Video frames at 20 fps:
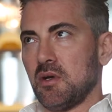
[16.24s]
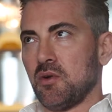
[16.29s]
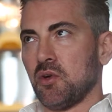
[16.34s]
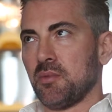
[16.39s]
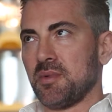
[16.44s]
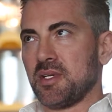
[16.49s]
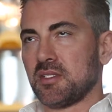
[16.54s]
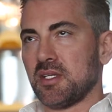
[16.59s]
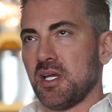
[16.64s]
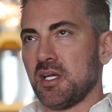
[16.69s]

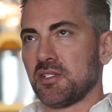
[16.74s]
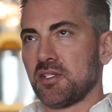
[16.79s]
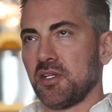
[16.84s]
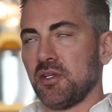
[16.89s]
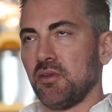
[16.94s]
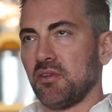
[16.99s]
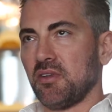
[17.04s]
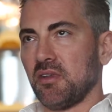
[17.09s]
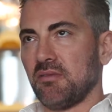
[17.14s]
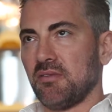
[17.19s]

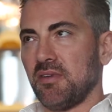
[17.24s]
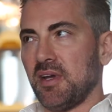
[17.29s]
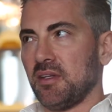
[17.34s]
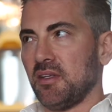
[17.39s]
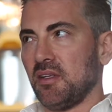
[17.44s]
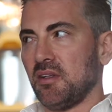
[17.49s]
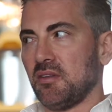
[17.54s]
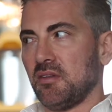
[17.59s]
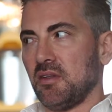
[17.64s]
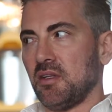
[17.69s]
augmentation using
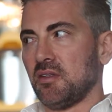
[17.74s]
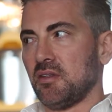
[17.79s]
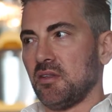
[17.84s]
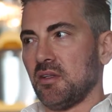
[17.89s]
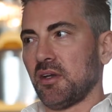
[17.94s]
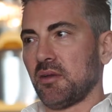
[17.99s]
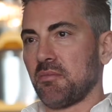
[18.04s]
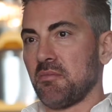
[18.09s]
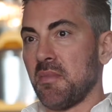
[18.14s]
fat is it's like